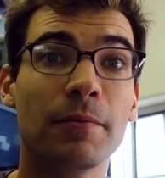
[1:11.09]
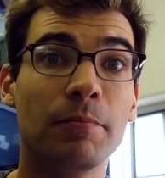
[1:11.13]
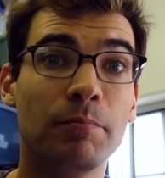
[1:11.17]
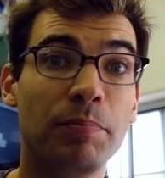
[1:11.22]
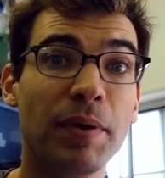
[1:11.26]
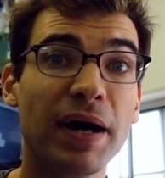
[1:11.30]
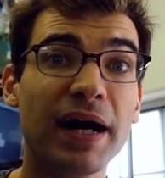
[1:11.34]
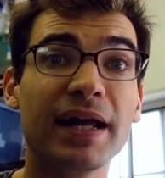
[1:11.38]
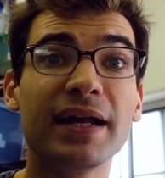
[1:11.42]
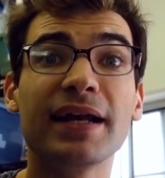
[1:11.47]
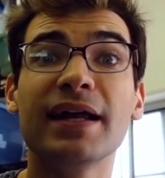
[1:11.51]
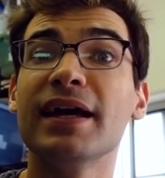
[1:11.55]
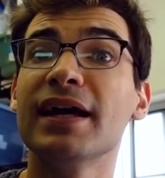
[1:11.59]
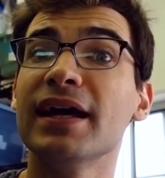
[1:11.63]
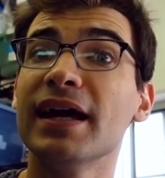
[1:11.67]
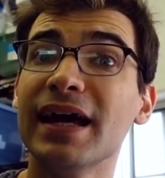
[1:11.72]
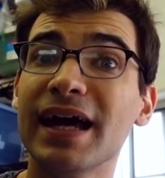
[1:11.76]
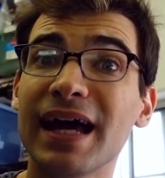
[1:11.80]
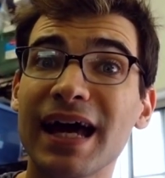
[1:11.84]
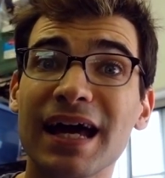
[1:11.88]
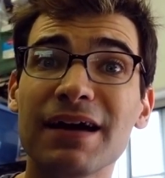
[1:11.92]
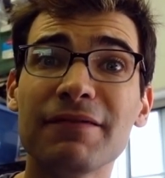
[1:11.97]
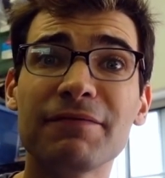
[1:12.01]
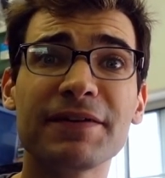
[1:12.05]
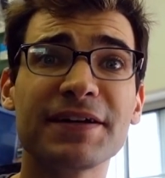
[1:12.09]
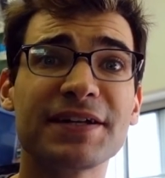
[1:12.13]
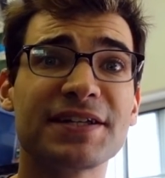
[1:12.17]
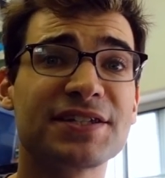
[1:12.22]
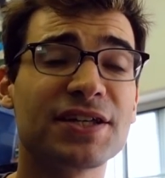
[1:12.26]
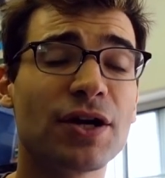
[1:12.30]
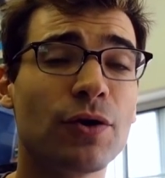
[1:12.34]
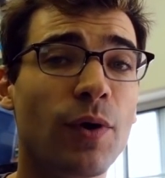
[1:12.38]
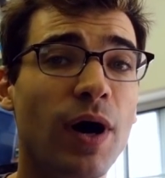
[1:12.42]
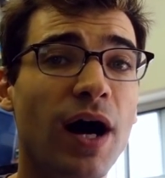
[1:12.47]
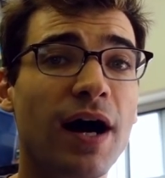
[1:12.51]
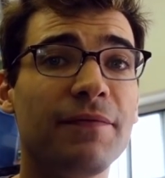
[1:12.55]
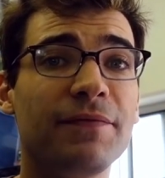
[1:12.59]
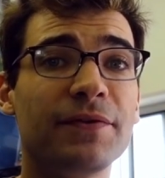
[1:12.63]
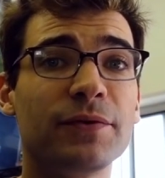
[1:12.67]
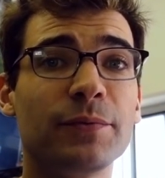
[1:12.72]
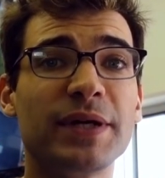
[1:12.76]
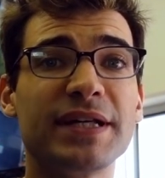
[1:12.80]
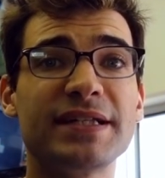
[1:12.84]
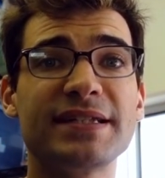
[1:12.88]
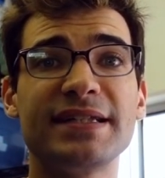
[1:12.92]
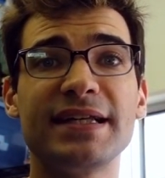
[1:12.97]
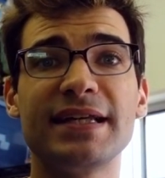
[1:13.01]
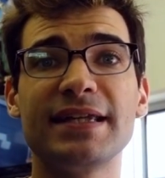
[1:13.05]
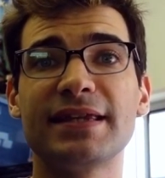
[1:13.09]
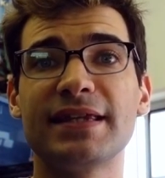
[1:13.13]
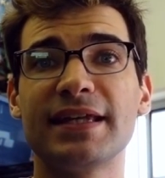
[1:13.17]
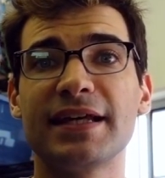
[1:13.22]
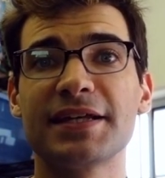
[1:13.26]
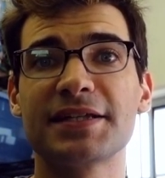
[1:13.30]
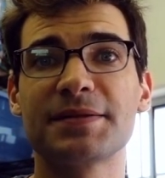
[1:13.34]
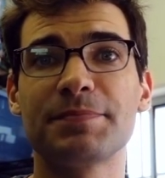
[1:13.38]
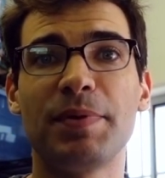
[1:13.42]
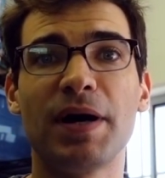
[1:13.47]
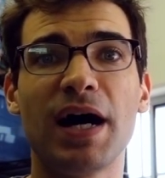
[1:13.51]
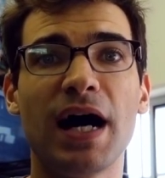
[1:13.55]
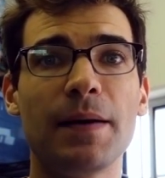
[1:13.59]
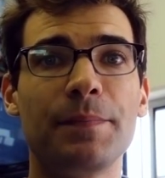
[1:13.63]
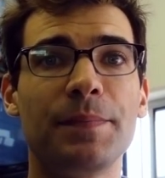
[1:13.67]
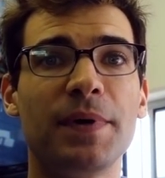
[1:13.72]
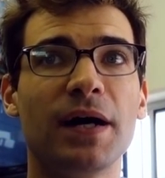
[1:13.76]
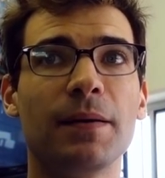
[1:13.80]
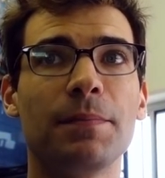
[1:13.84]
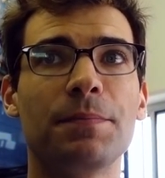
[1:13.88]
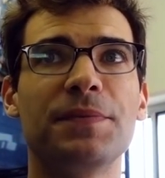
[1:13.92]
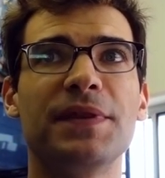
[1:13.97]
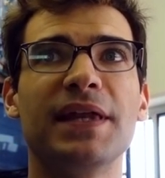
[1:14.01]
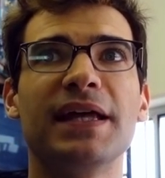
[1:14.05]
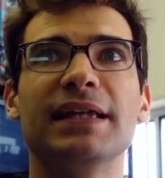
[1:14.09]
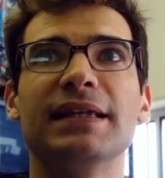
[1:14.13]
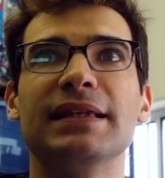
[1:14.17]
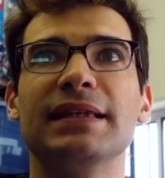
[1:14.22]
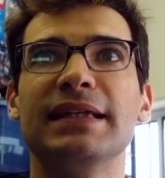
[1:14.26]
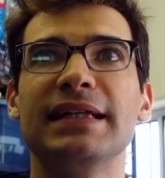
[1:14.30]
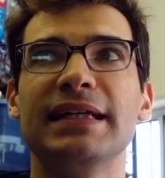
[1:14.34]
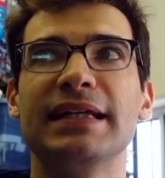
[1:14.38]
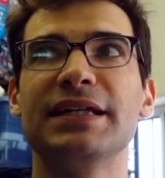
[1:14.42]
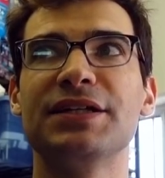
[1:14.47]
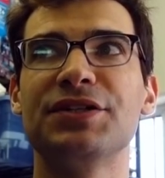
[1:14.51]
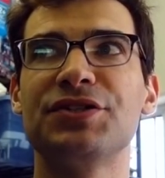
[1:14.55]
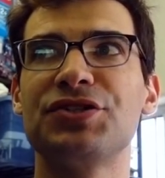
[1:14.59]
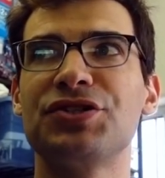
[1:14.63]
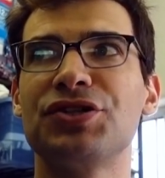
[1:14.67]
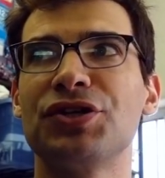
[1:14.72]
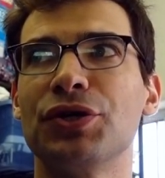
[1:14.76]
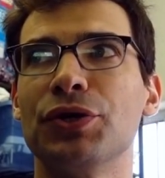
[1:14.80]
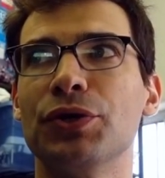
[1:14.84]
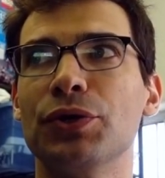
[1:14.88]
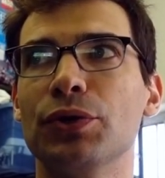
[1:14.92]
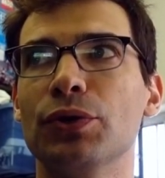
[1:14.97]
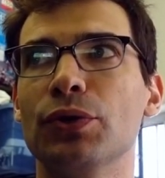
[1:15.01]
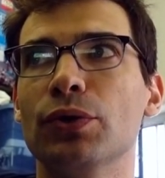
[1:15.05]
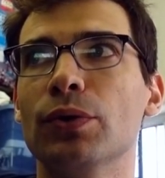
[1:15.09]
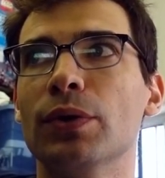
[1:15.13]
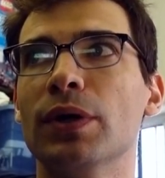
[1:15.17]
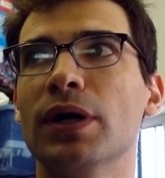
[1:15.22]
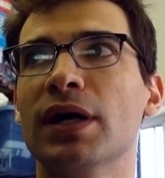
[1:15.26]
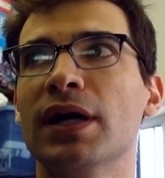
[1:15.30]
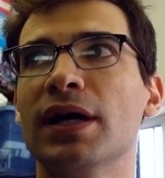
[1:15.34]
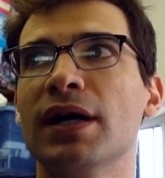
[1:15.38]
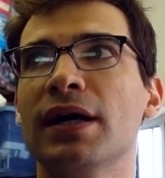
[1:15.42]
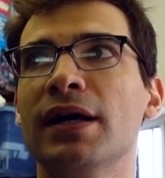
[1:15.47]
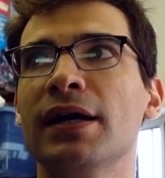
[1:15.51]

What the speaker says: But every so often, we see things pop up that lead to